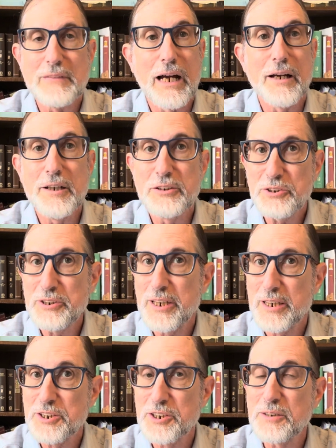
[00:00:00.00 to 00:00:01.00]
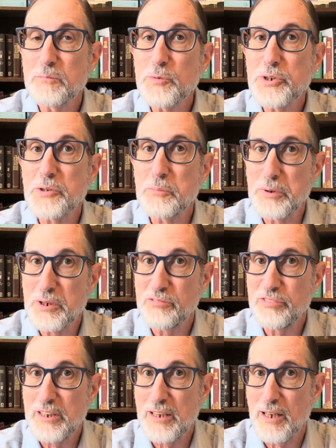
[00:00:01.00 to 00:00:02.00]
Introduction to the Book of
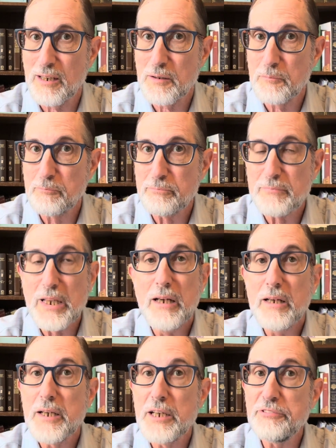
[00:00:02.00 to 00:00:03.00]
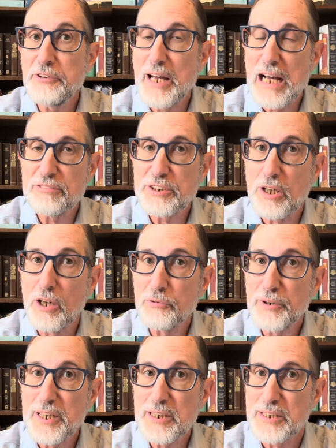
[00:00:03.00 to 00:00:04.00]
Enoch. If you haven't
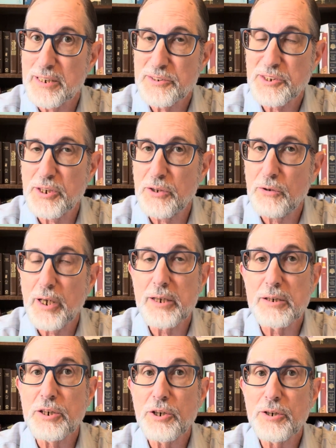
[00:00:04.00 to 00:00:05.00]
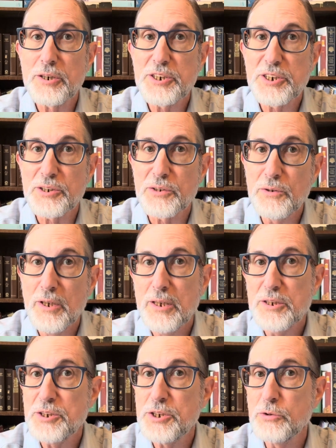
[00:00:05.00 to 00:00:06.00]
already done so, I'd encourage you
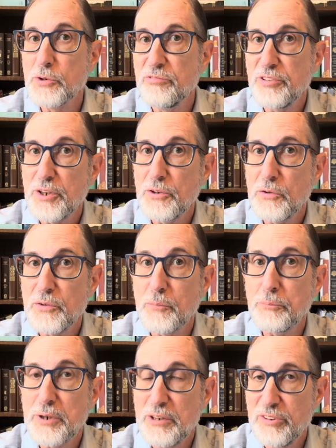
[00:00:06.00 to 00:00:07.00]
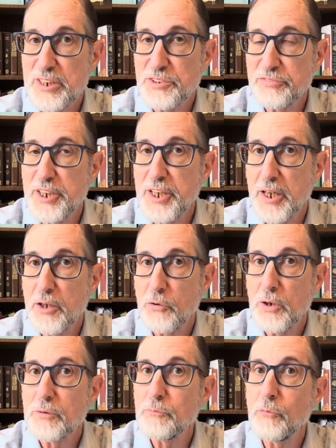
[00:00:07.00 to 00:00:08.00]
to review the previous video
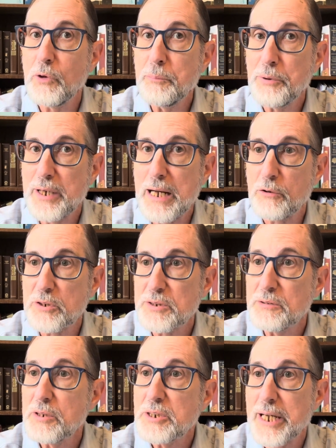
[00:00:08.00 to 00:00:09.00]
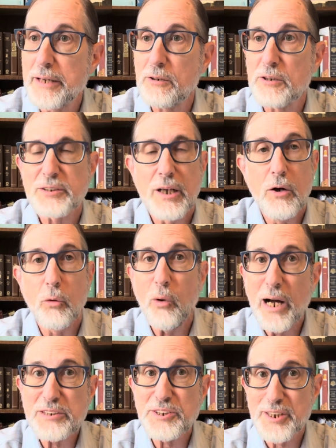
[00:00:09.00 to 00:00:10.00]
we put out titled,
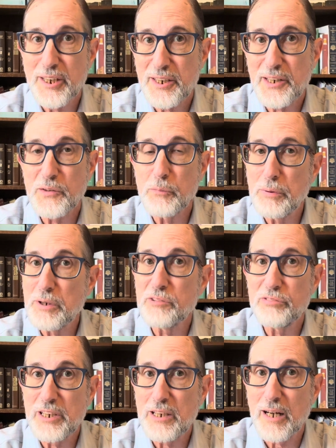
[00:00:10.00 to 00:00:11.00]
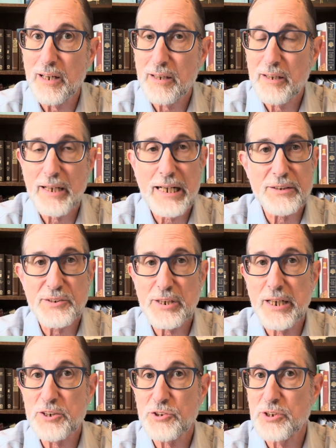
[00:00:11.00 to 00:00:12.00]
Why Study the Book of Enoch? It has
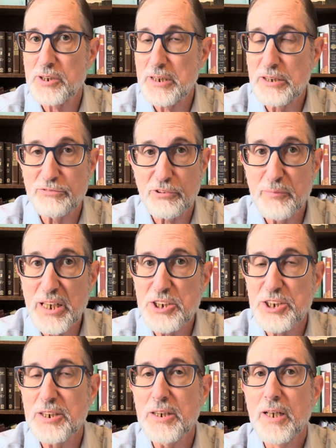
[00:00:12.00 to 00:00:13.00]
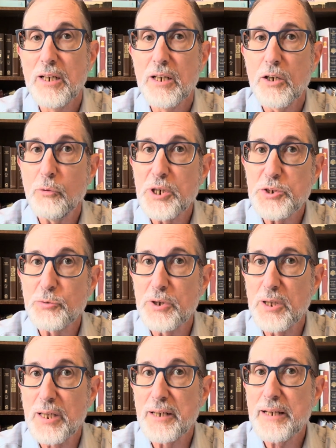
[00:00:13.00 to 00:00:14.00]
extra information which
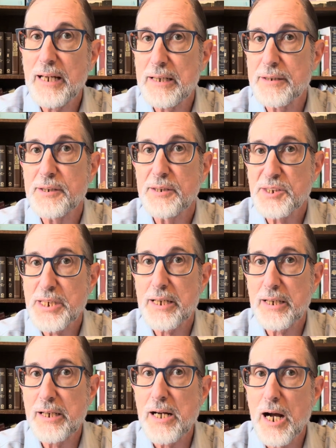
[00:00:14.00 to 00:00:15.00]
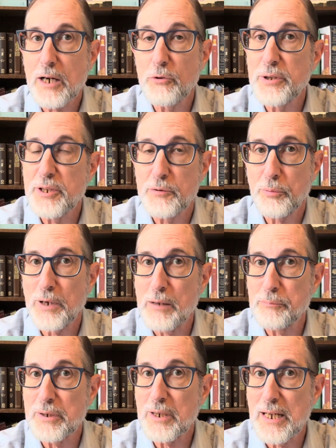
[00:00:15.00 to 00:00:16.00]
will, again, set Enoch within
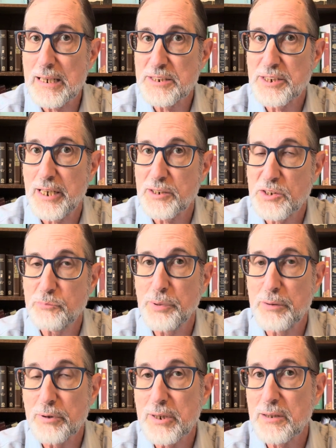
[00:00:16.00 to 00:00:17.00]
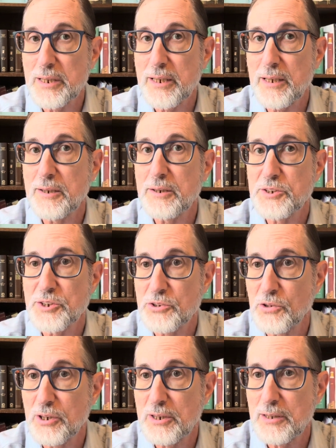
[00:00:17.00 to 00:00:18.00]
proper context biblically and
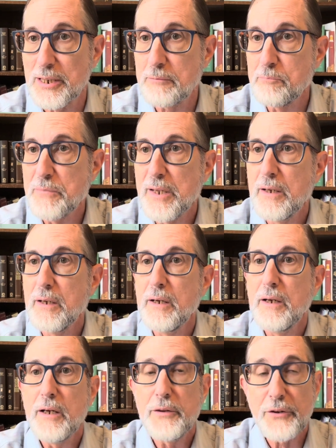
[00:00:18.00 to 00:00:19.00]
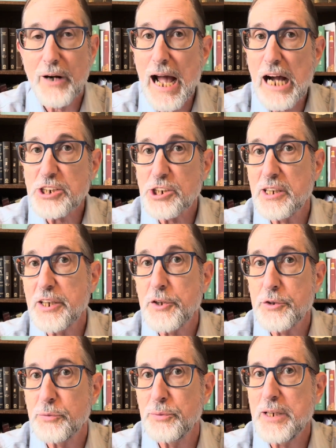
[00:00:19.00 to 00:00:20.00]
historically. There are actually
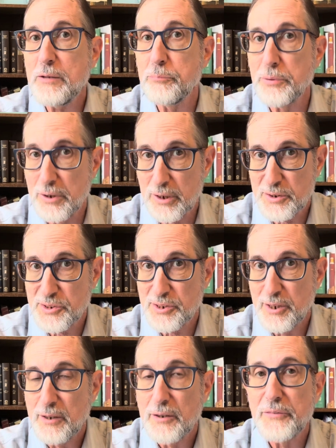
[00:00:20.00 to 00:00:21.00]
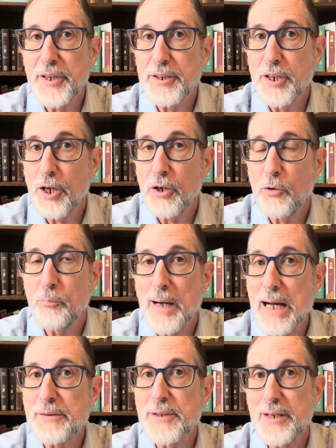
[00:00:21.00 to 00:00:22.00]
3 books that go
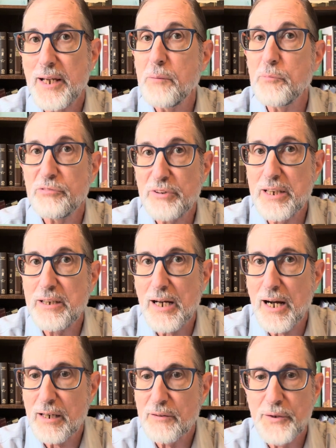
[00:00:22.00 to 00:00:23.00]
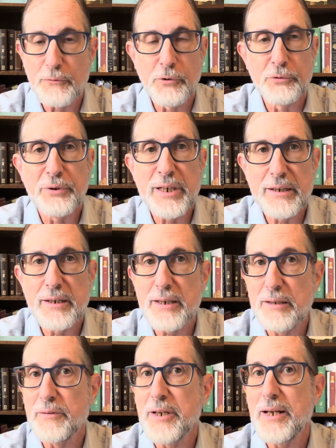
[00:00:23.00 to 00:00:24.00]
by the name of Enoch, that were written
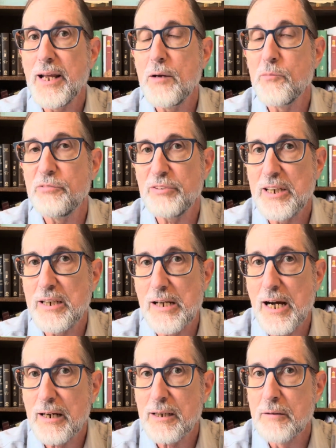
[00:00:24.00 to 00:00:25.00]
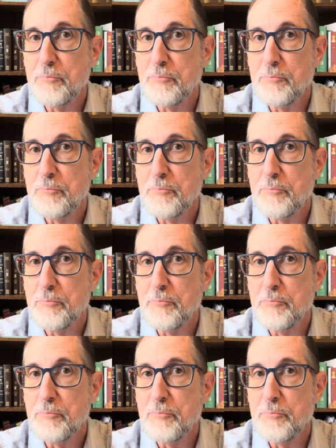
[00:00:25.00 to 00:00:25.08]
in the name of Enoch.